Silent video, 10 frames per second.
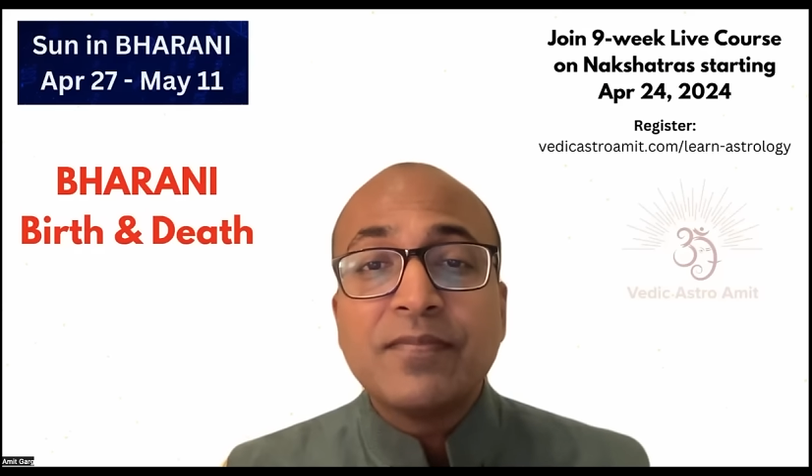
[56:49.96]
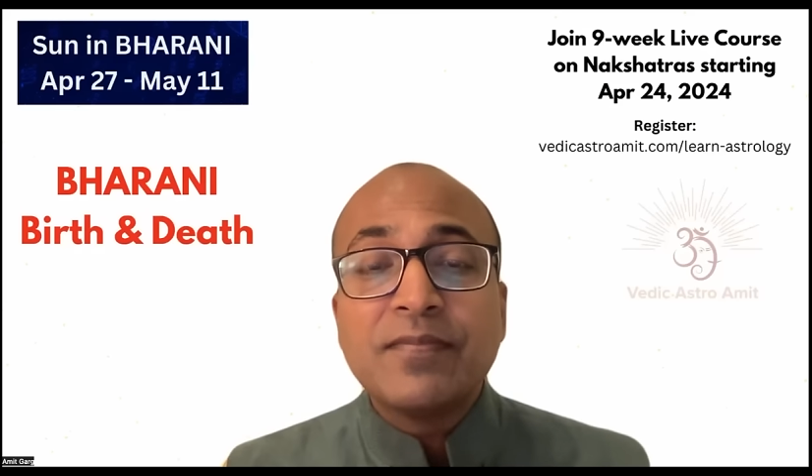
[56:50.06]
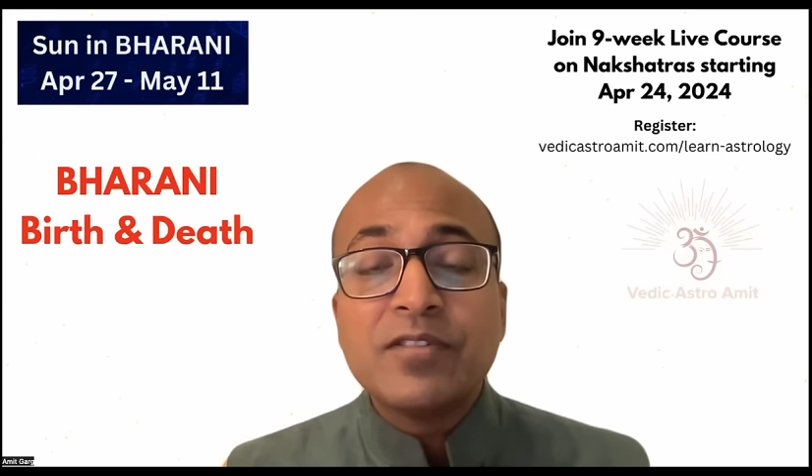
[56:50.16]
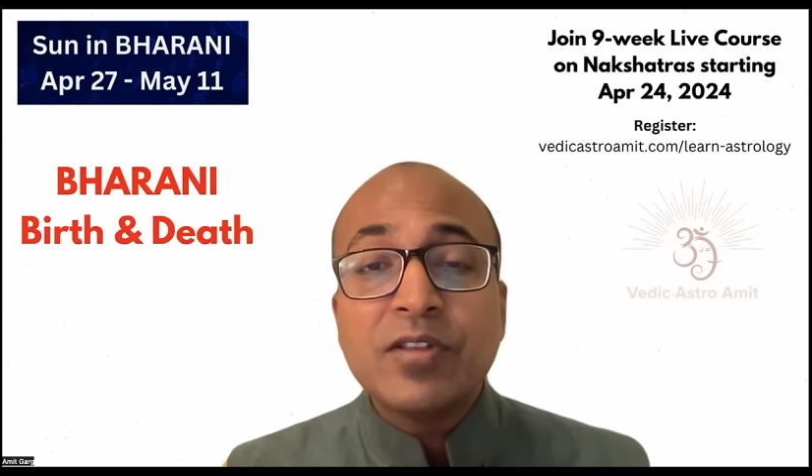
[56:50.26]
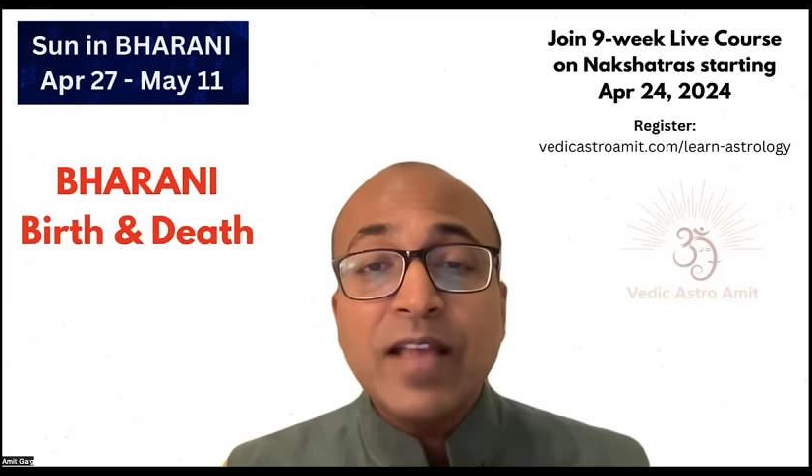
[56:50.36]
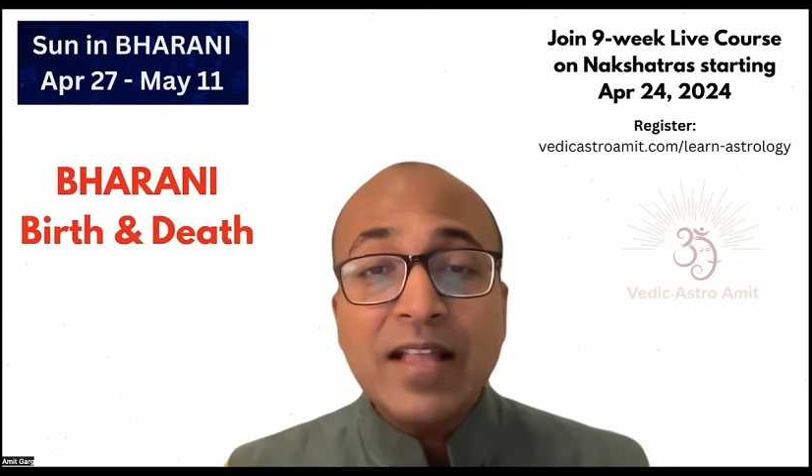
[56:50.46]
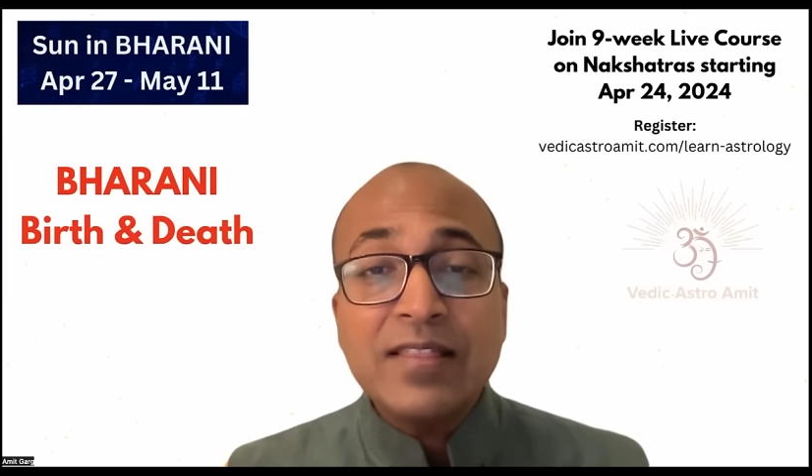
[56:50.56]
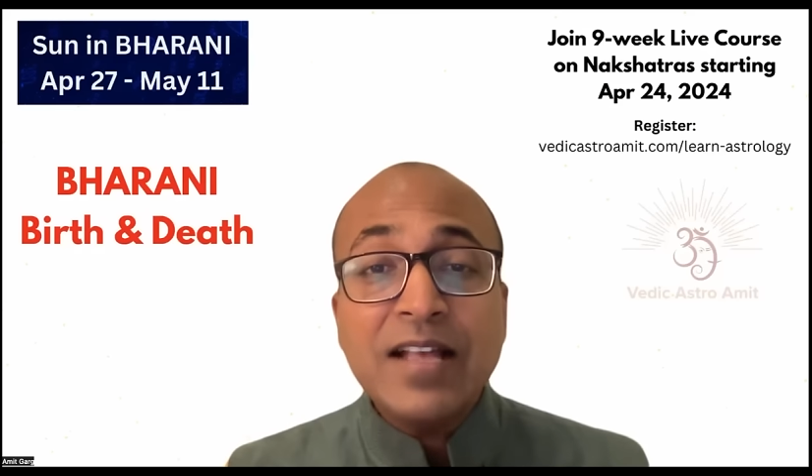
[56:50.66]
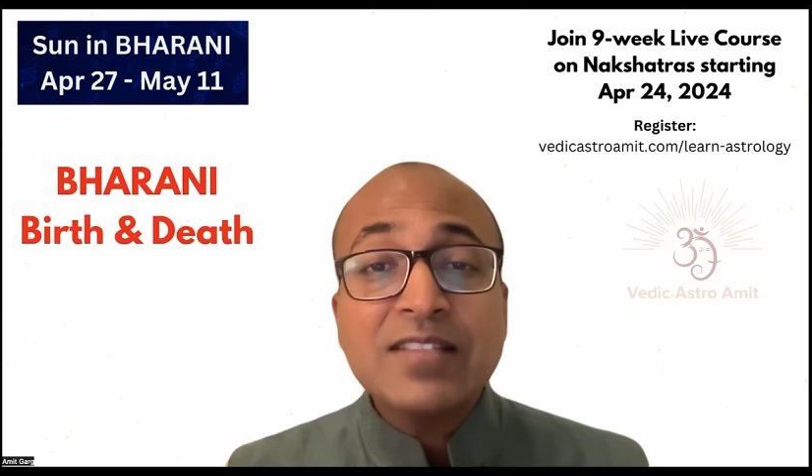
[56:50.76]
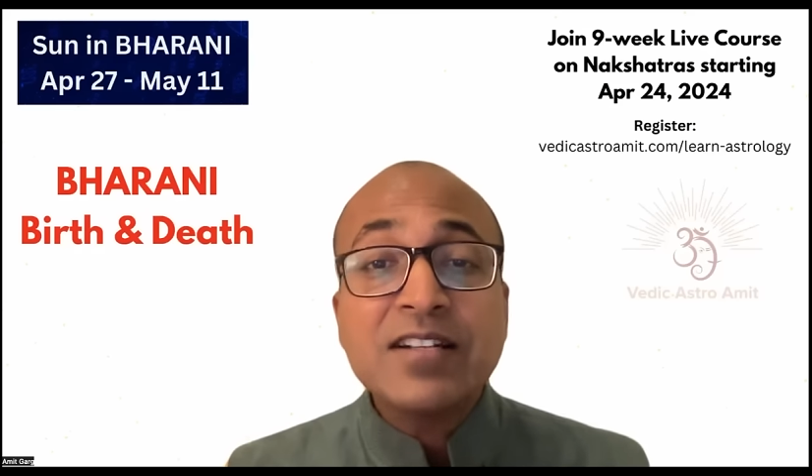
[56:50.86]
So
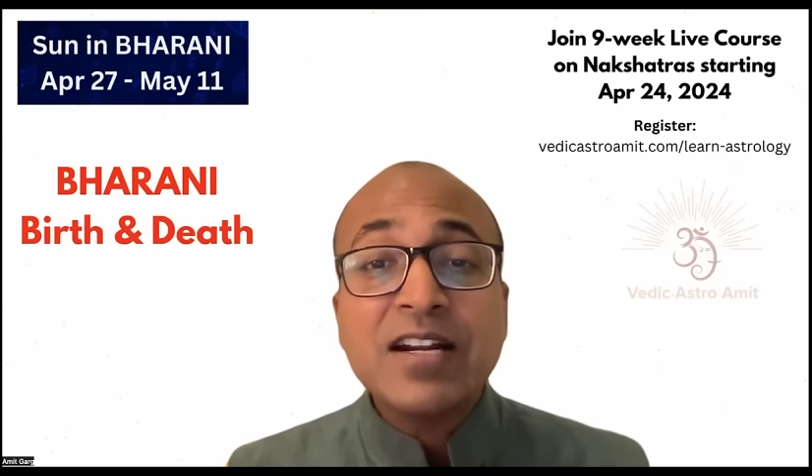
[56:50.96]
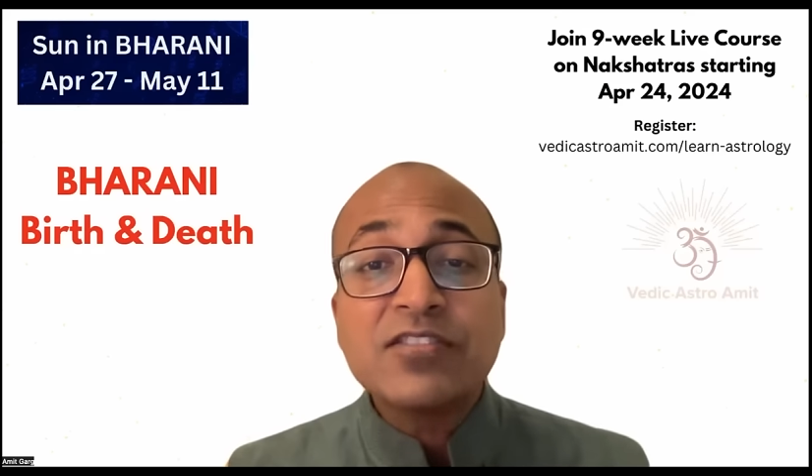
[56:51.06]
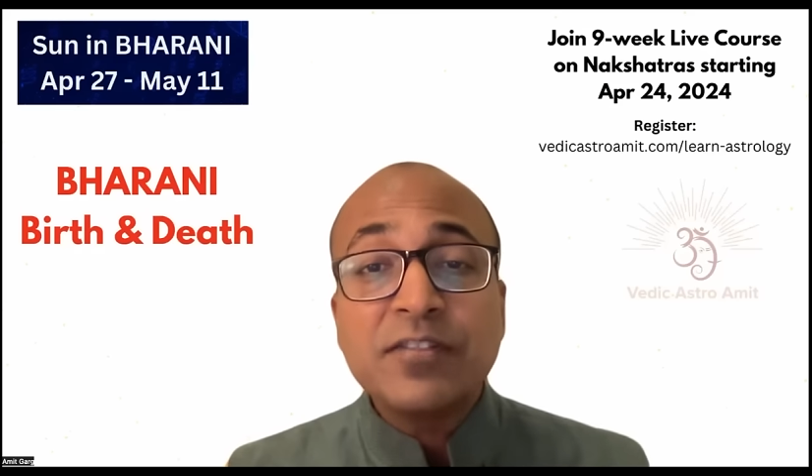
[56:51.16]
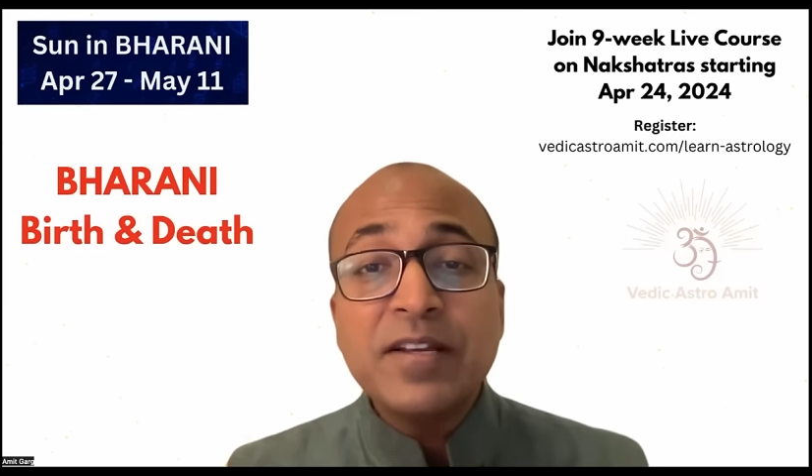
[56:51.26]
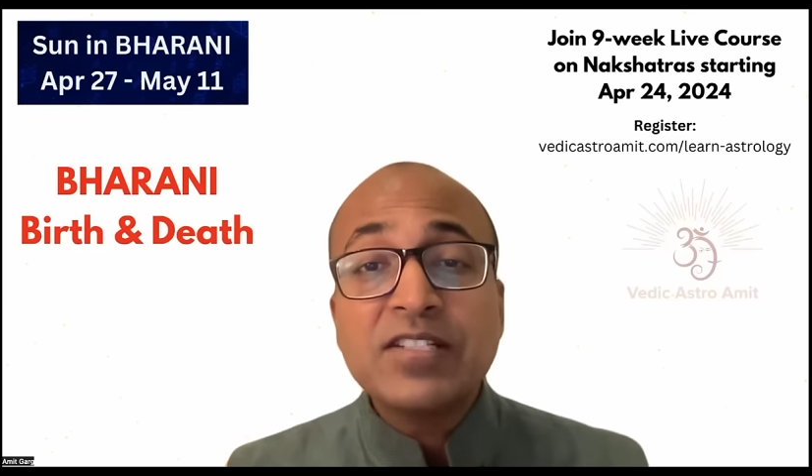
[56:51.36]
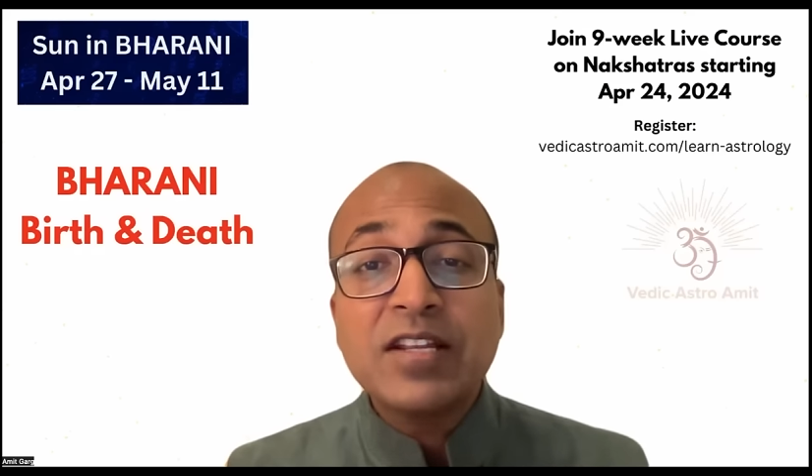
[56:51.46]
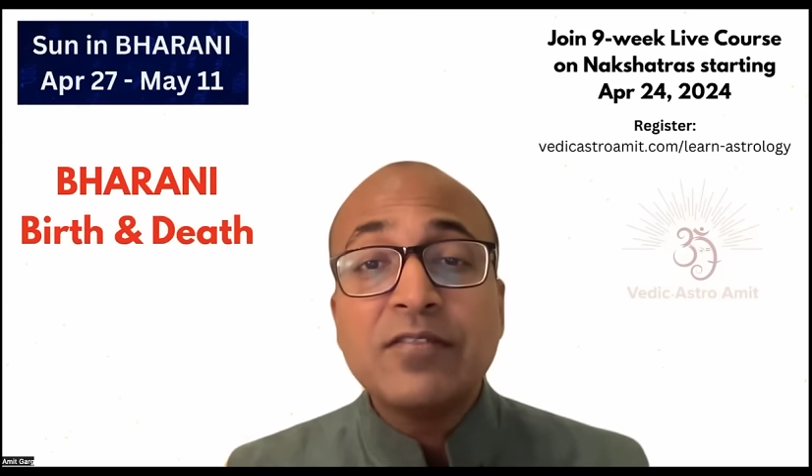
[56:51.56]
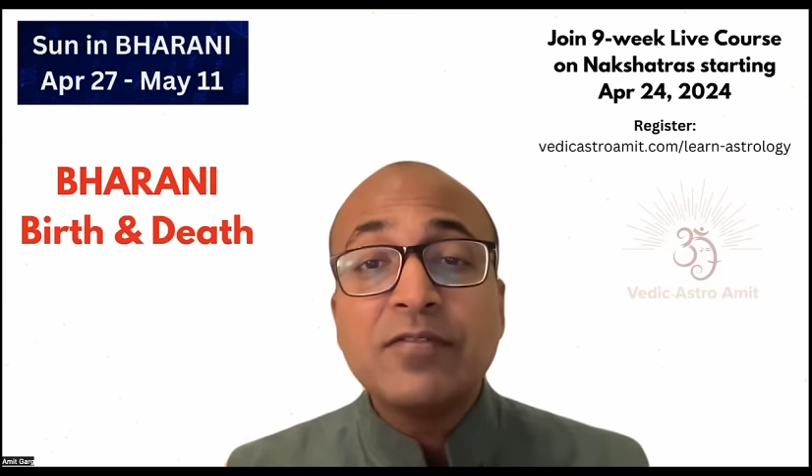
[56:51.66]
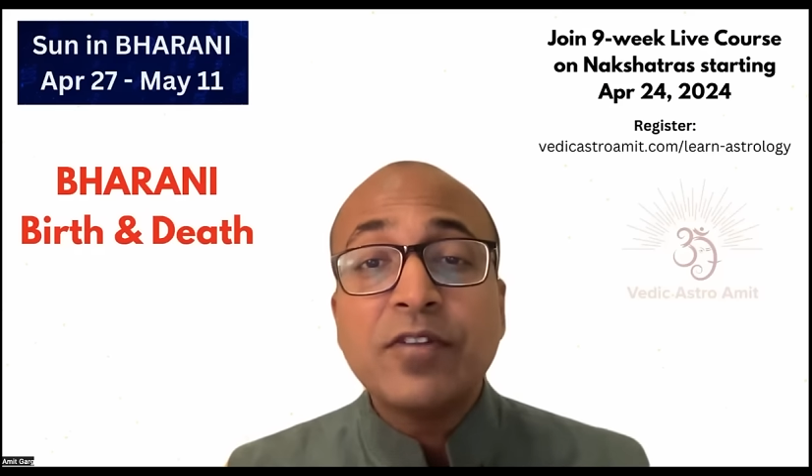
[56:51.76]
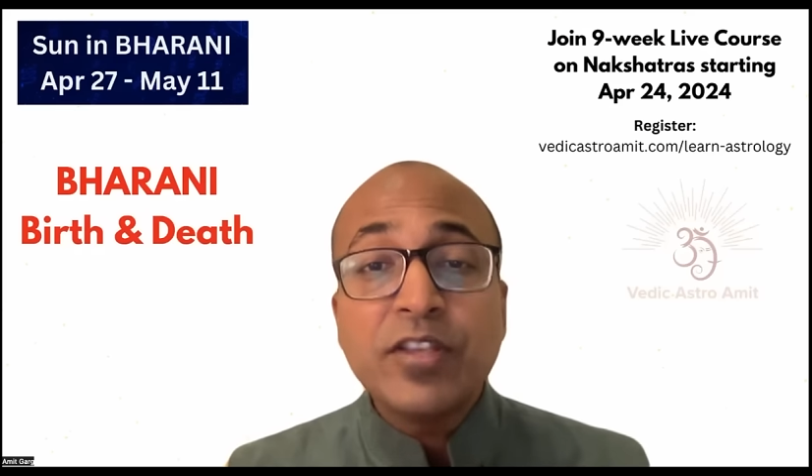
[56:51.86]
that's
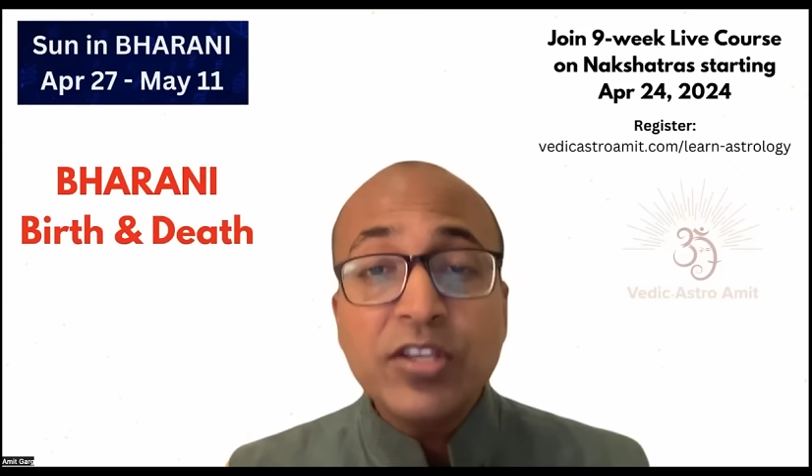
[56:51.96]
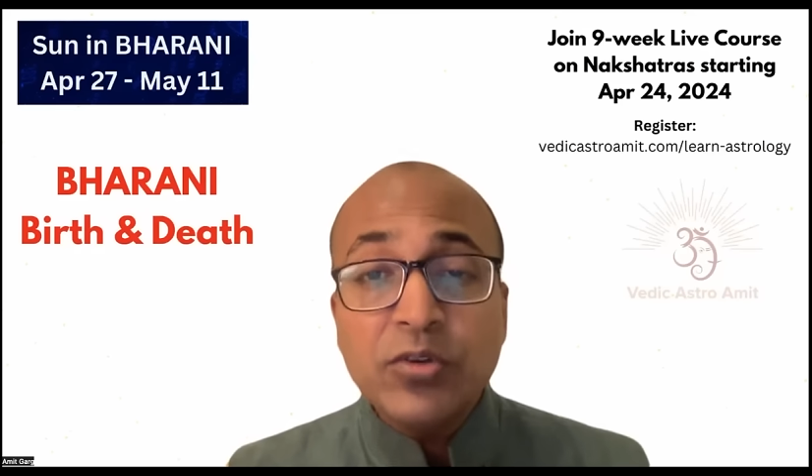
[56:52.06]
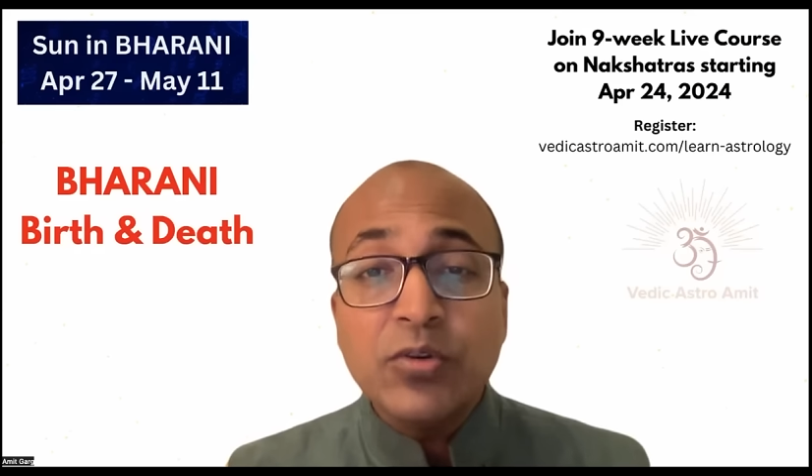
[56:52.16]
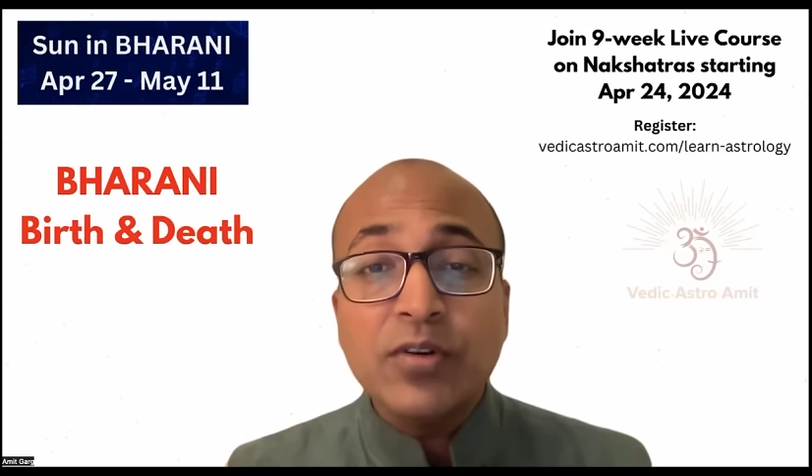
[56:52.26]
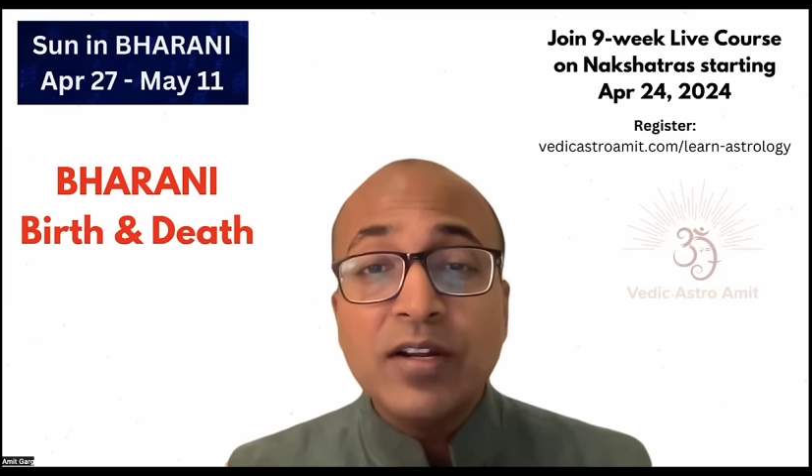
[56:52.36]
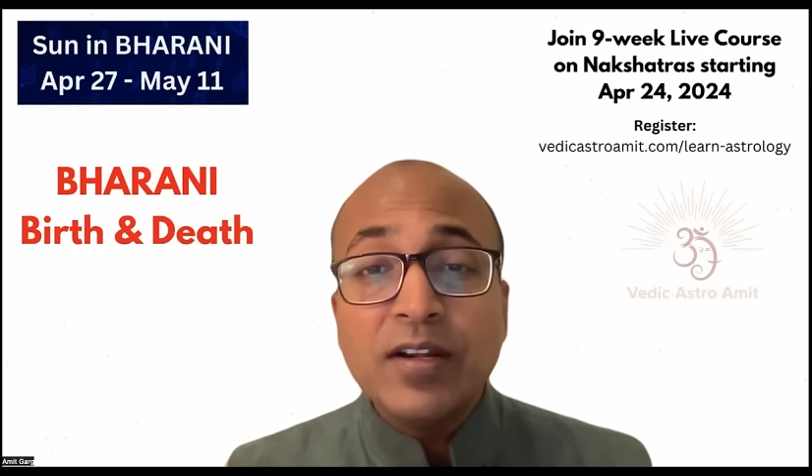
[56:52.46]
transformation for you.